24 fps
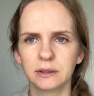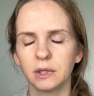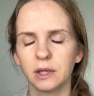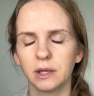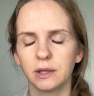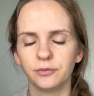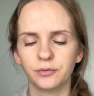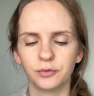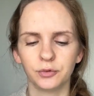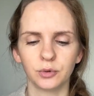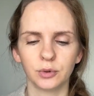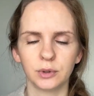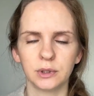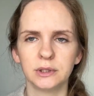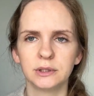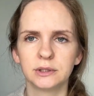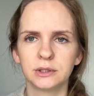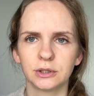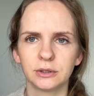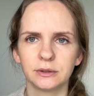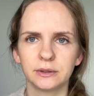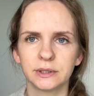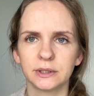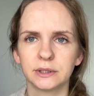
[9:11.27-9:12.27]
If you're
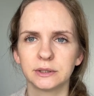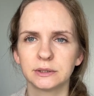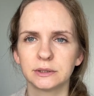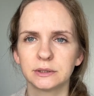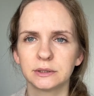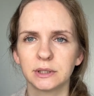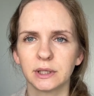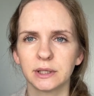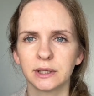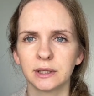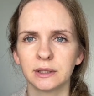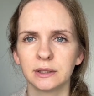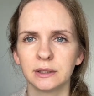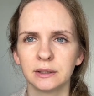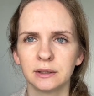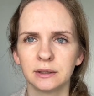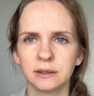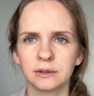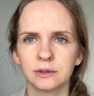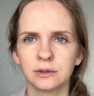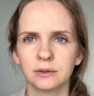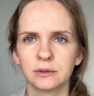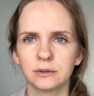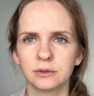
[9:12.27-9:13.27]
interested
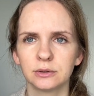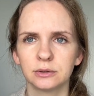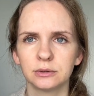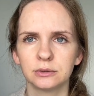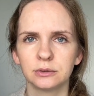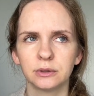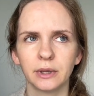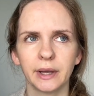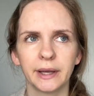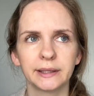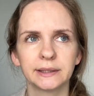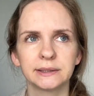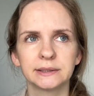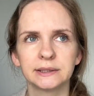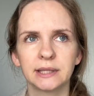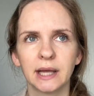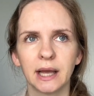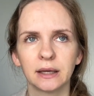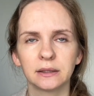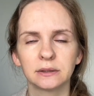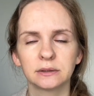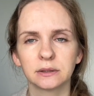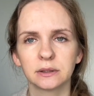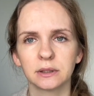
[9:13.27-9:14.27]
into
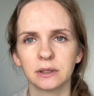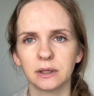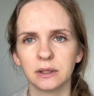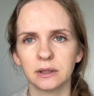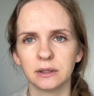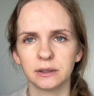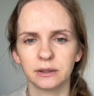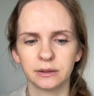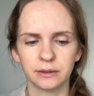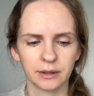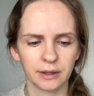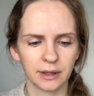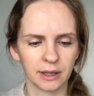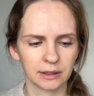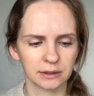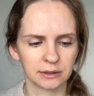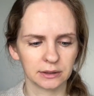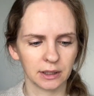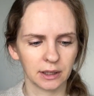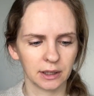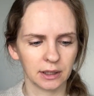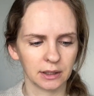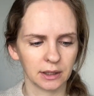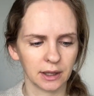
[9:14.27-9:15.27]
exact color that
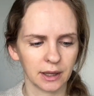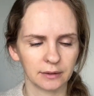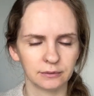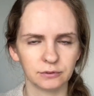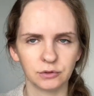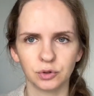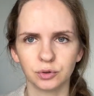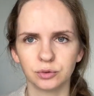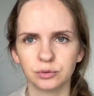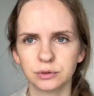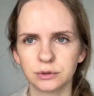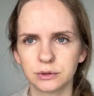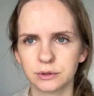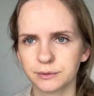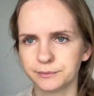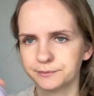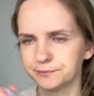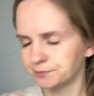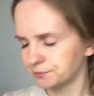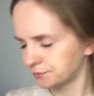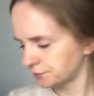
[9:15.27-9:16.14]
I have used.